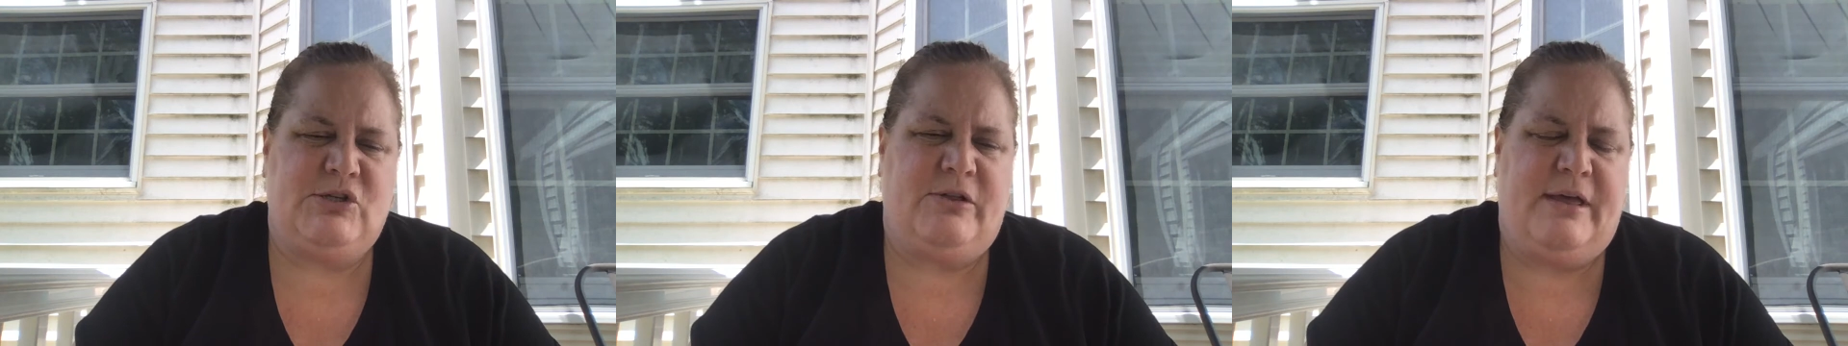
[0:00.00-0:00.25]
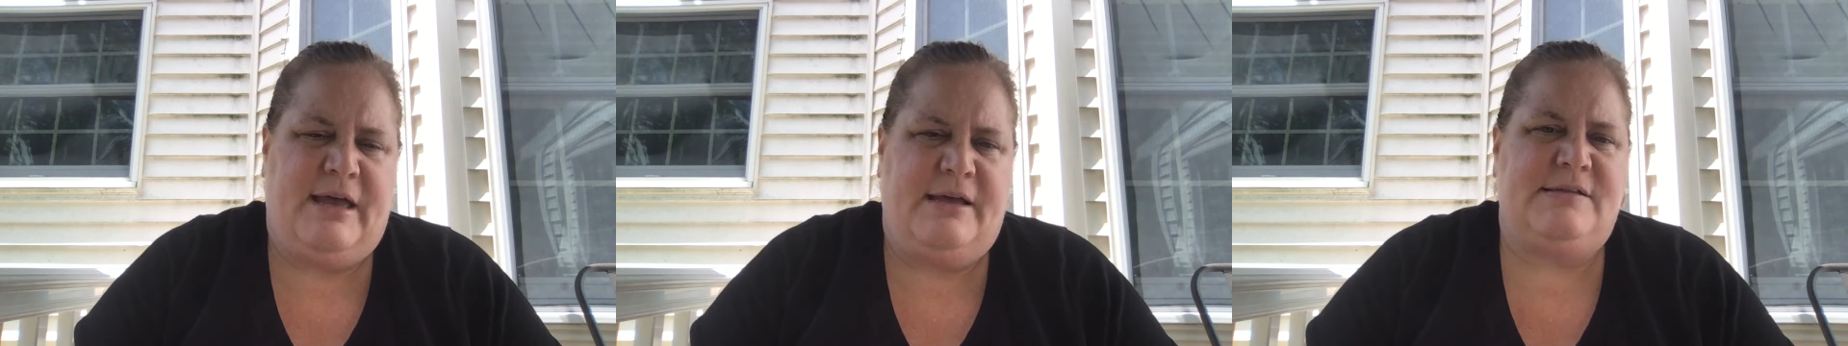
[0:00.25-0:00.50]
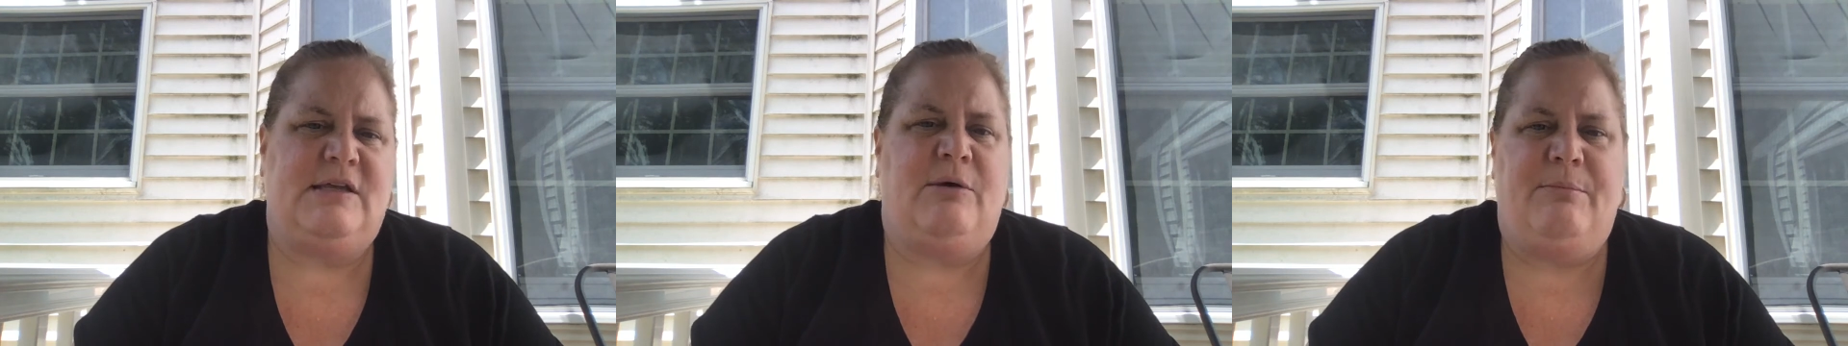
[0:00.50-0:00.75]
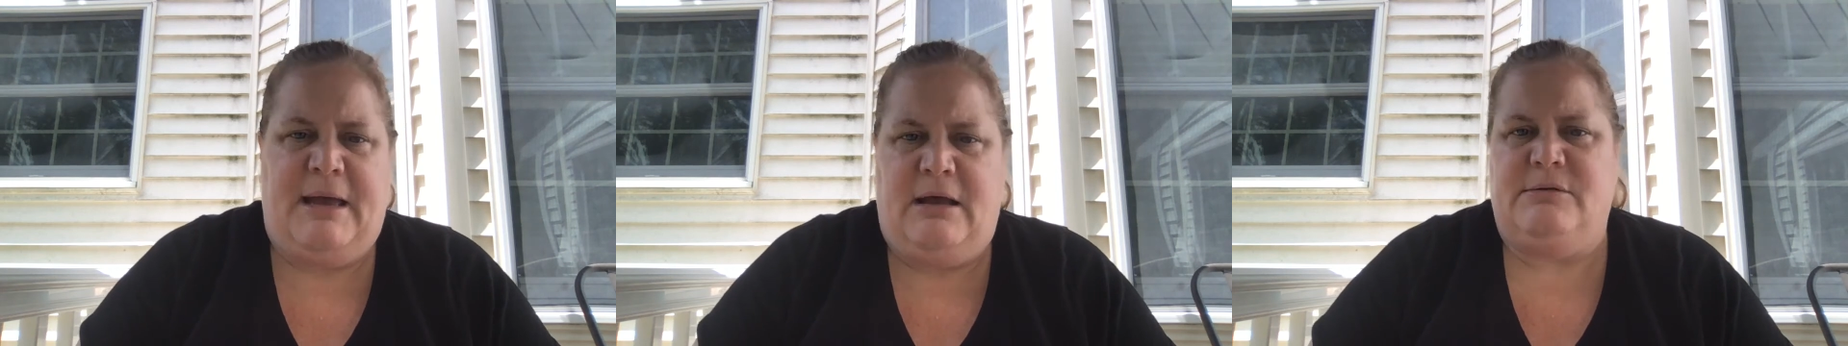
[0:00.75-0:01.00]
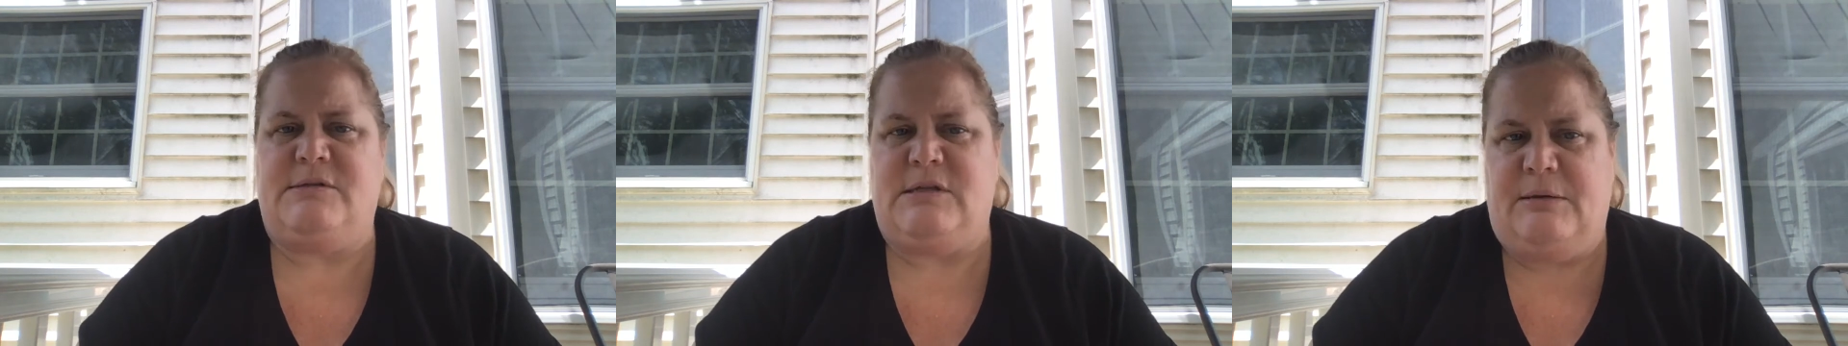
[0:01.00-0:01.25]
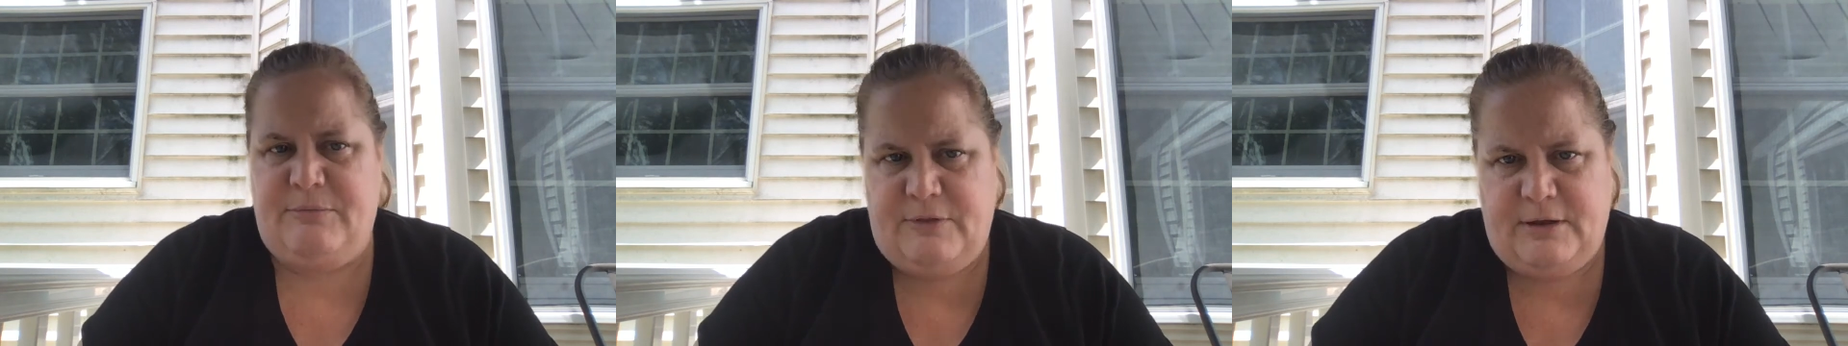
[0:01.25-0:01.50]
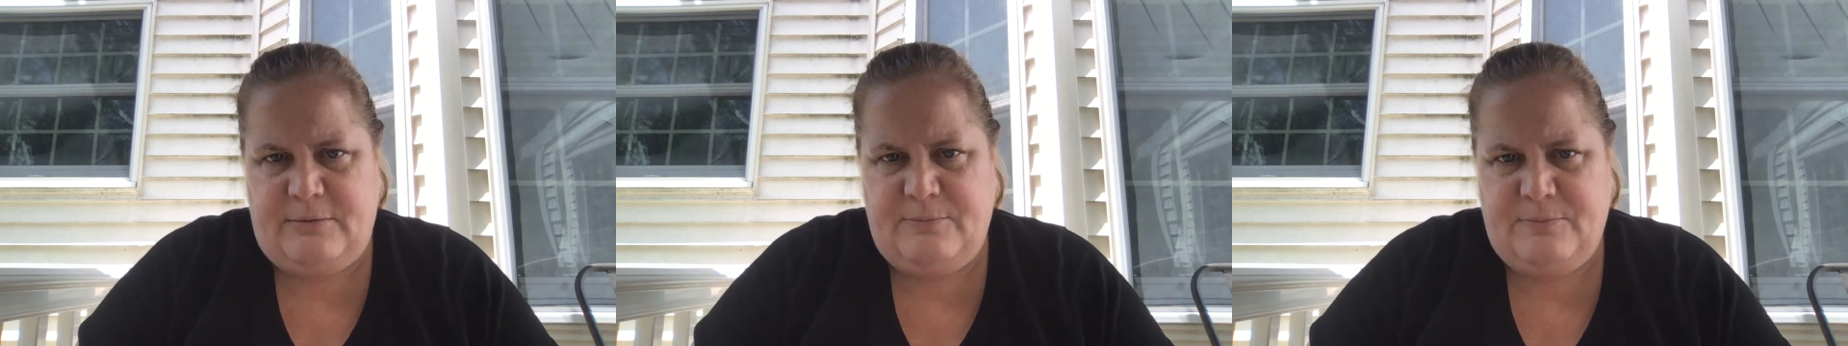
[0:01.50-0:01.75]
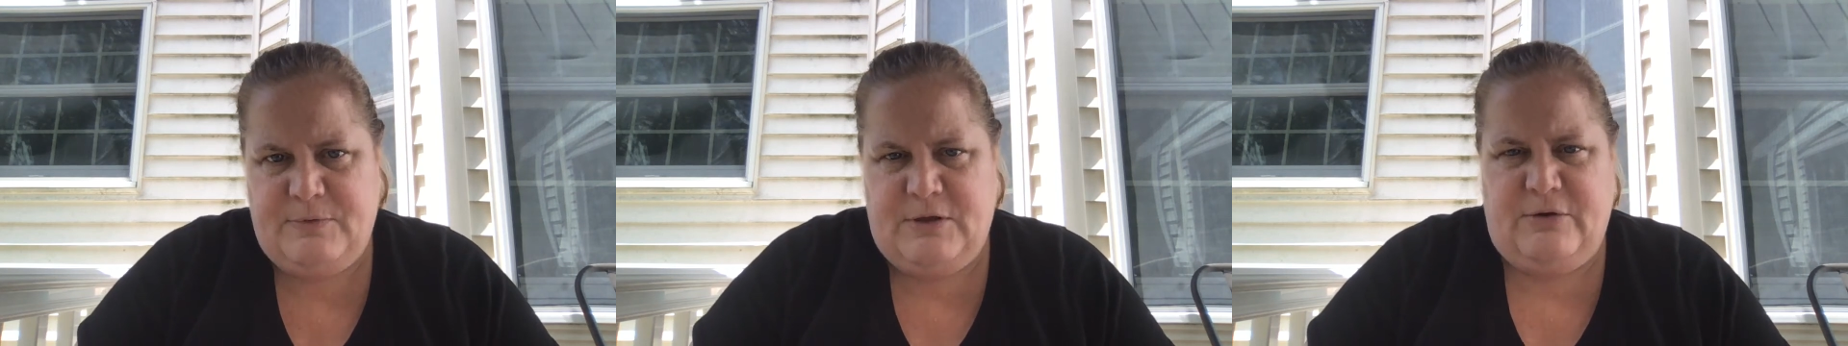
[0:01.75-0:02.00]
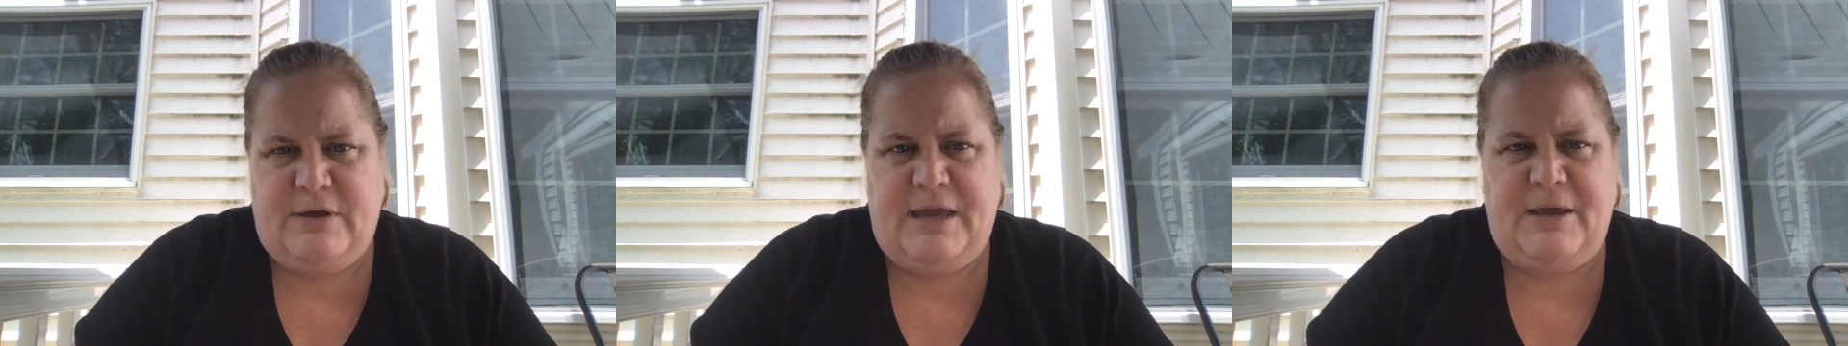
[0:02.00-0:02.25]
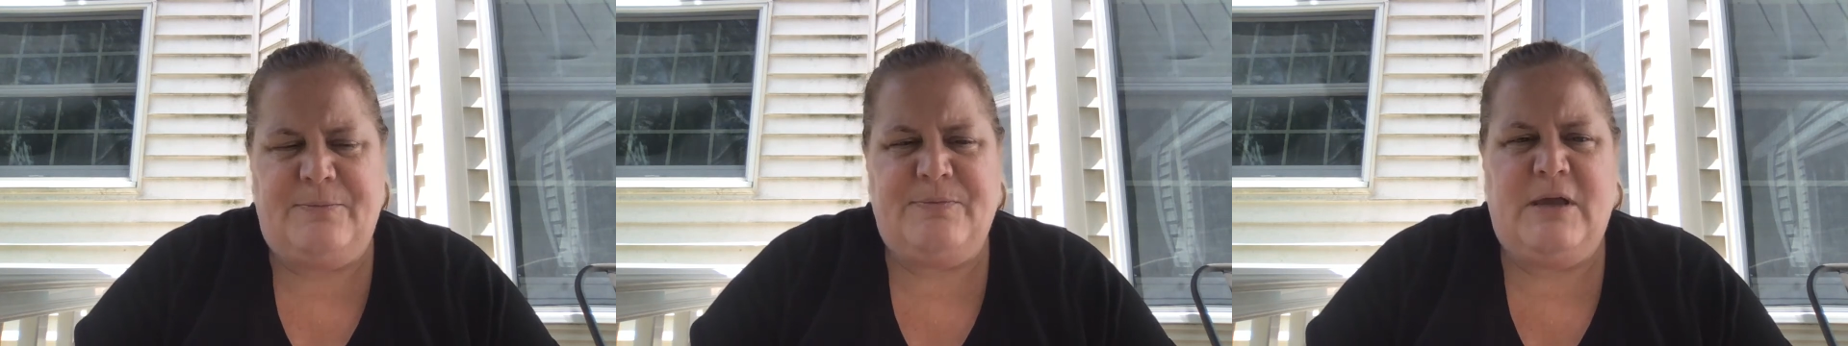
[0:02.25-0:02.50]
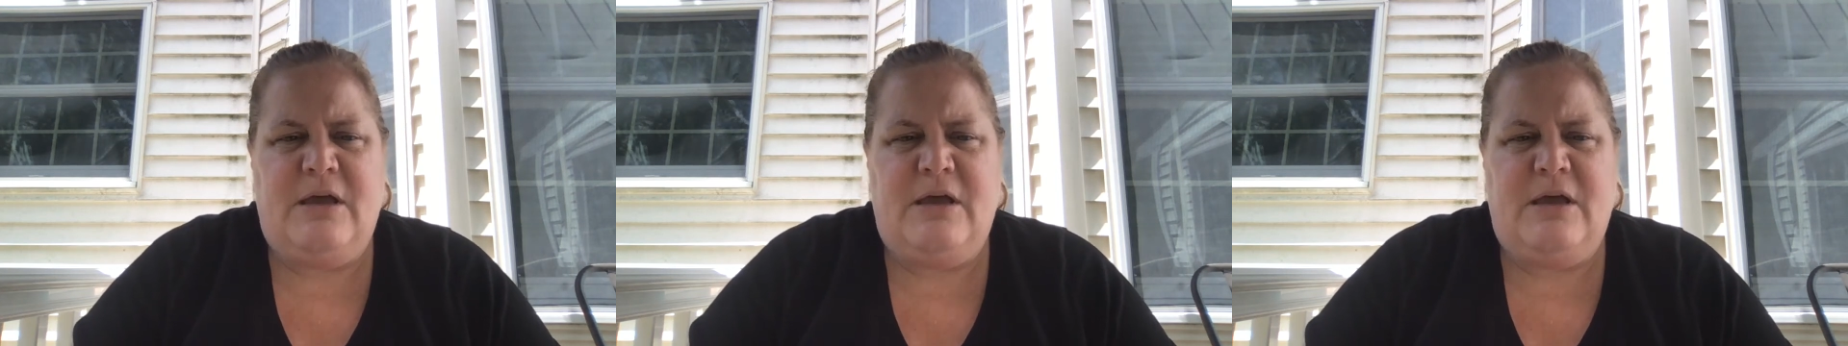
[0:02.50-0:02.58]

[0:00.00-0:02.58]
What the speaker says: class about something. Okay.